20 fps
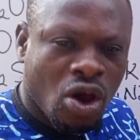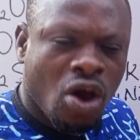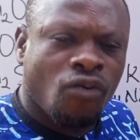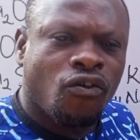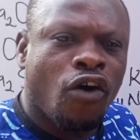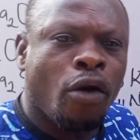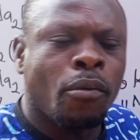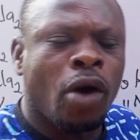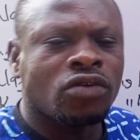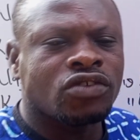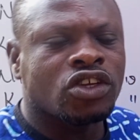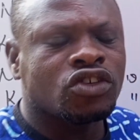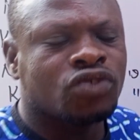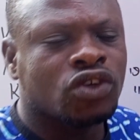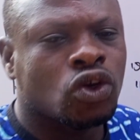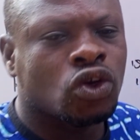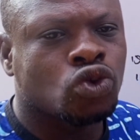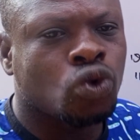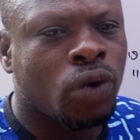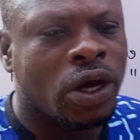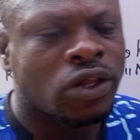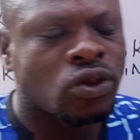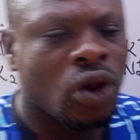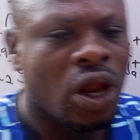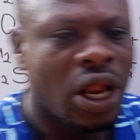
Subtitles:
For more of this video, do well to